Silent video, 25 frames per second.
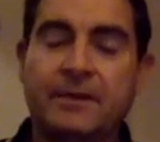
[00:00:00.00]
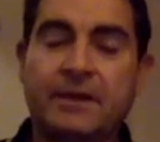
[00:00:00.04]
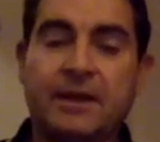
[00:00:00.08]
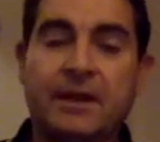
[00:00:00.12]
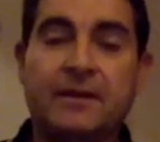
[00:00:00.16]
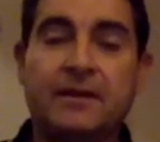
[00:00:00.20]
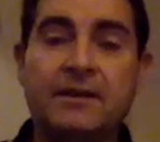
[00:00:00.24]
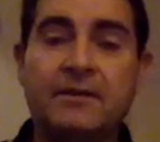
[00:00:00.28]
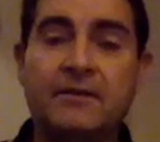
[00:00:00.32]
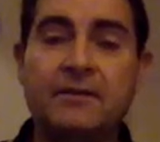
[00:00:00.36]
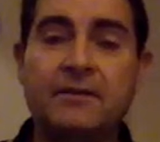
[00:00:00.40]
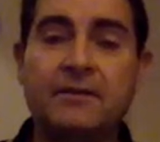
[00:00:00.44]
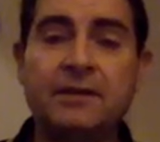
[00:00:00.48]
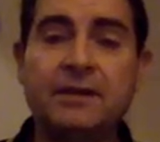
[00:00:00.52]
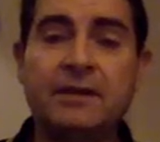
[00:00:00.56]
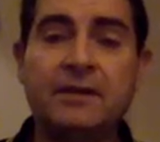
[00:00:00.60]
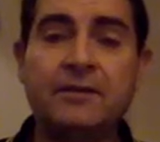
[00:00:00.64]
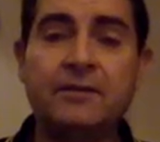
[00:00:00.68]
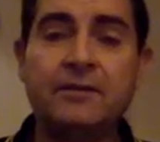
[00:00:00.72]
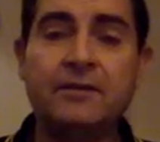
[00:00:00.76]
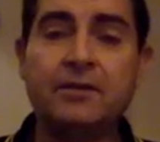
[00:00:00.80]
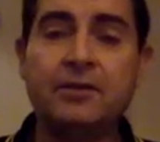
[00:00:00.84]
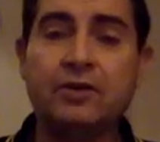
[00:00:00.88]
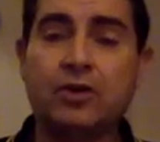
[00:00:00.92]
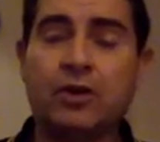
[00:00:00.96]
And
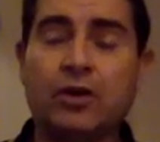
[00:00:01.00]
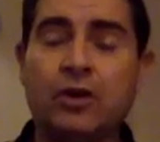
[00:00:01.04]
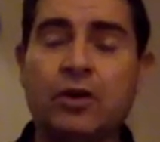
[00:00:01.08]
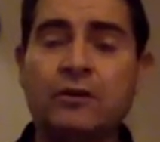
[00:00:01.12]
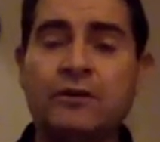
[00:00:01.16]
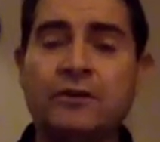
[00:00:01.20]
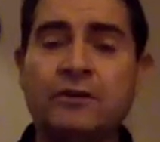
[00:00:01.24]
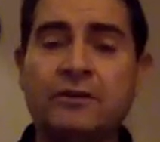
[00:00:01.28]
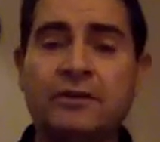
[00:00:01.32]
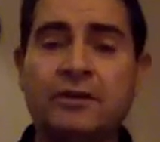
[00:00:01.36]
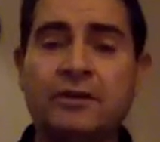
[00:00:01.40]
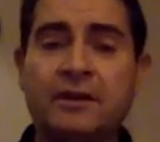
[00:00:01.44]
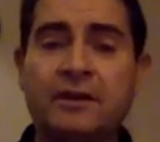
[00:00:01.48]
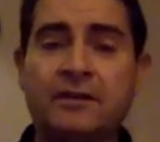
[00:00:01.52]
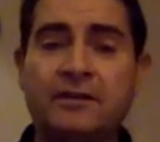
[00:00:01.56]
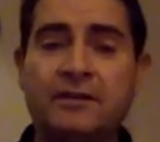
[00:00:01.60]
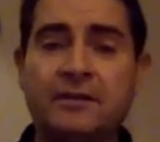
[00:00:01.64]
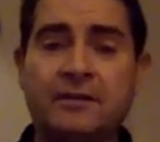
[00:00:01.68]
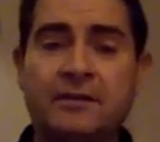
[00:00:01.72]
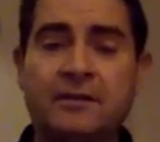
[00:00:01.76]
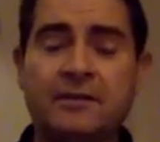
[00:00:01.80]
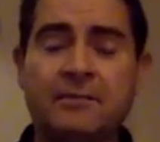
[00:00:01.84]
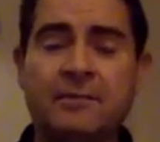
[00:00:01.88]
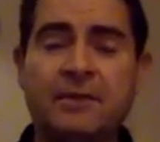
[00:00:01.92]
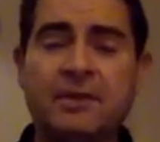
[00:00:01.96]
even God
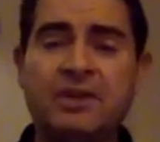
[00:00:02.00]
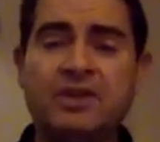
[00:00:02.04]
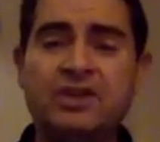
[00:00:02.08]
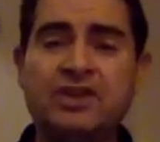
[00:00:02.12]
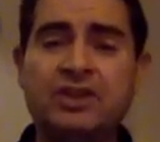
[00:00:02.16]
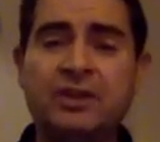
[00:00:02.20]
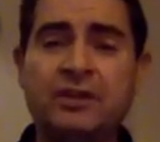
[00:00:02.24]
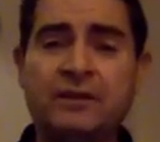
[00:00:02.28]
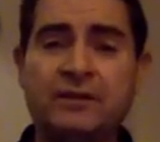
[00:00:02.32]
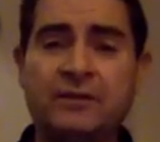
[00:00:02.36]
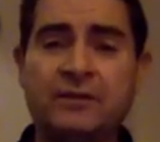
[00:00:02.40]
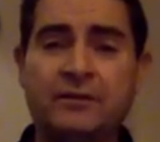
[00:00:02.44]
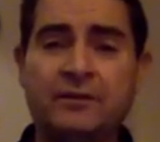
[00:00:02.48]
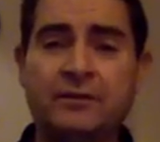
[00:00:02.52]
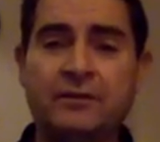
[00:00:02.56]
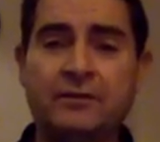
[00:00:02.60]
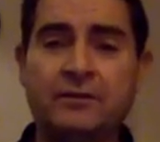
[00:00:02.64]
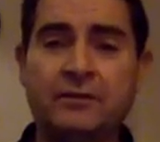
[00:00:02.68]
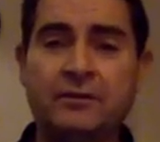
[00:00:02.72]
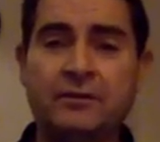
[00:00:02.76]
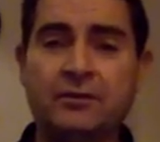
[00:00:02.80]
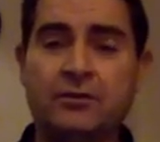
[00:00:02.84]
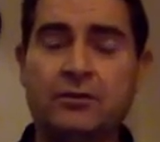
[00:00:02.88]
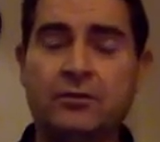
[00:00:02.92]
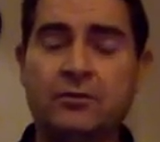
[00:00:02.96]
created the midges,
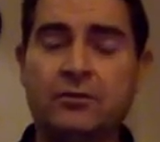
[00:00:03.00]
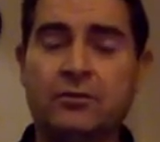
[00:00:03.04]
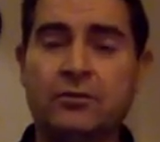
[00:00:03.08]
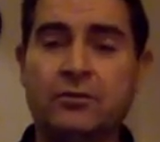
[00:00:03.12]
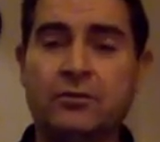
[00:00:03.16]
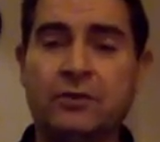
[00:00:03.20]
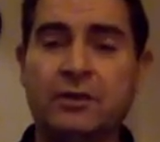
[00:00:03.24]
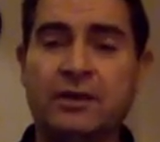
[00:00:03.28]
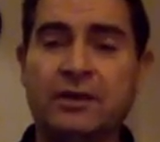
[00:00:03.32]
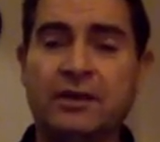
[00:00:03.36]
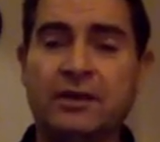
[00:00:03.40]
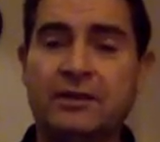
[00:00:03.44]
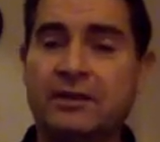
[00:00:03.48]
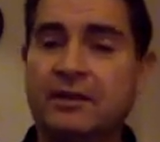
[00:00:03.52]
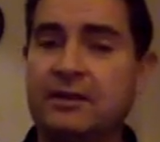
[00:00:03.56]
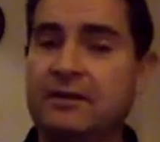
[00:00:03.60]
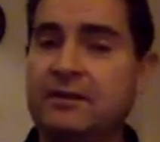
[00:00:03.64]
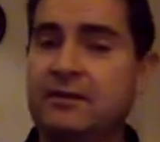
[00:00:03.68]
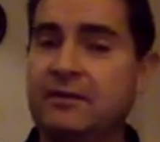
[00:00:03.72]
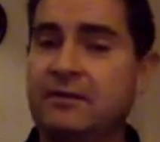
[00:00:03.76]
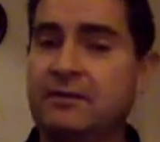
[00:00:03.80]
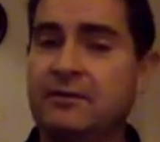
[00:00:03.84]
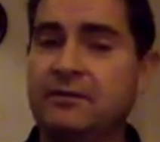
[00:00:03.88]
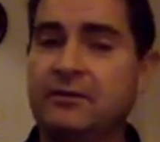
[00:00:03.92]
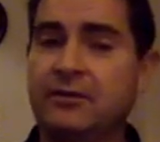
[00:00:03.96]
you know, when he
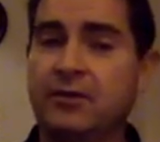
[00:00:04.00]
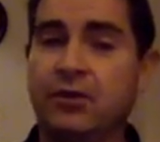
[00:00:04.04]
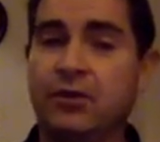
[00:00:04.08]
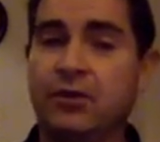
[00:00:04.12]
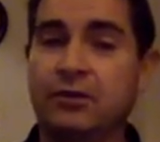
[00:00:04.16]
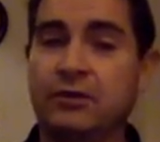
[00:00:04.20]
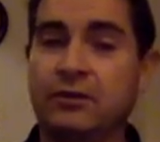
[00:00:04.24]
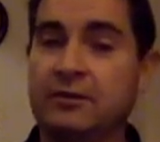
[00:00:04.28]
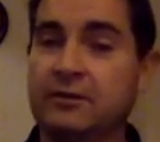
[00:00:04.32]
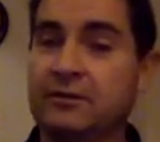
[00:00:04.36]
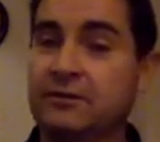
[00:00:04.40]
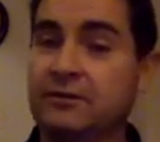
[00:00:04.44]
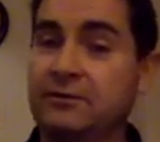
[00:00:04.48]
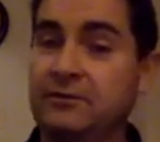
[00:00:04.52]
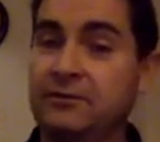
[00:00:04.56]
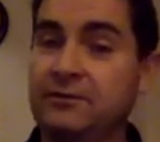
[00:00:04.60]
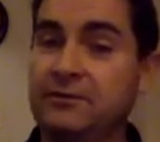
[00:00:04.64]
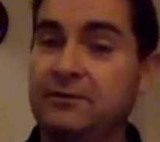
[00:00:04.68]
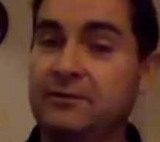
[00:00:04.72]
created Scotland.